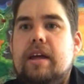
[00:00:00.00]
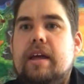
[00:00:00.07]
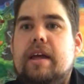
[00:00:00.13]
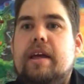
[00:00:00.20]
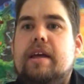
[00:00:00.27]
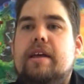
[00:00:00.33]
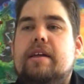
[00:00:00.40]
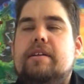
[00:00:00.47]

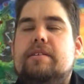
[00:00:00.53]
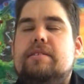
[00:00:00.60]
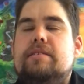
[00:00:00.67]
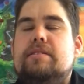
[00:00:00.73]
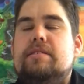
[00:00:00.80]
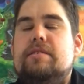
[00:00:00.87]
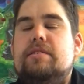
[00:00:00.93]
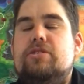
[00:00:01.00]

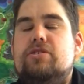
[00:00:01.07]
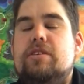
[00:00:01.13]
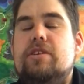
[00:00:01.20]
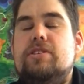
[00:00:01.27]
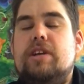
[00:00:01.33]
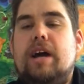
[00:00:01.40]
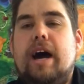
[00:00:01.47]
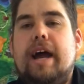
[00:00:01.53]
And
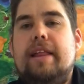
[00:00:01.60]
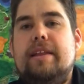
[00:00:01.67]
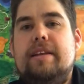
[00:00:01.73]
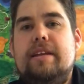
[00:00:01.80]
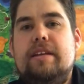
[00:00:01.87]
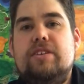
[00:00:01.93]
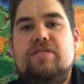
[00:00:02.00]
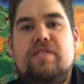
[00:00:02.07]
Treasure Island
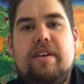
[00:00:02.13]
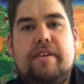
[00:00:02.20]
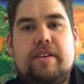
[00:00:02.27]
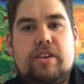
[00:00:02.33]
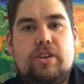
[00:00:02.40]
is very